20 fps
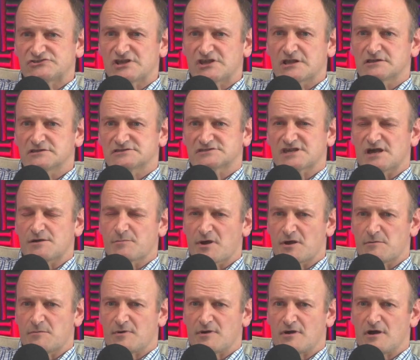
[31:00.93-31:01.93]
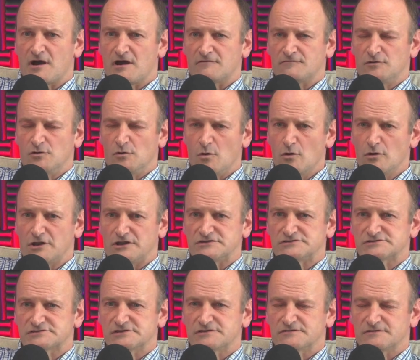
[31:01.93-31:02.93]
a single suburb of New
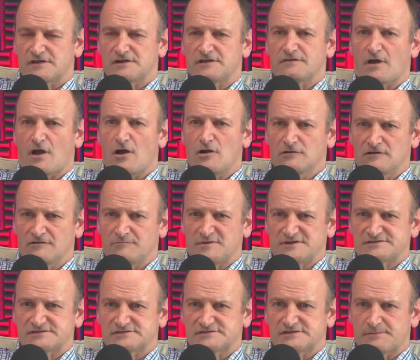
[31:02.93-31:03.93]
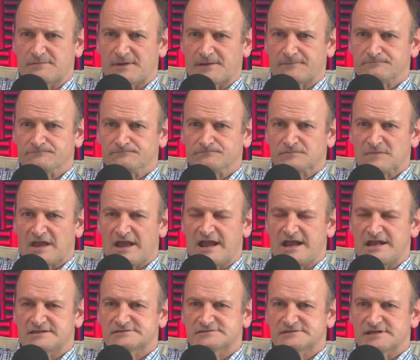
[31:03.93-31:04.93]
Orleans than in the whole of Mississippi.
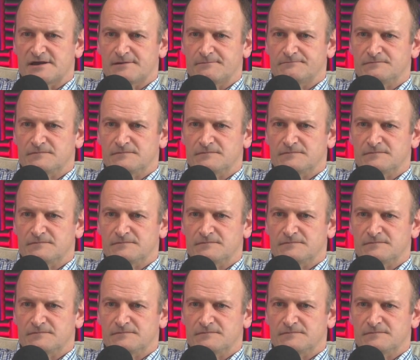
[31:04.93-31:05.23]
It's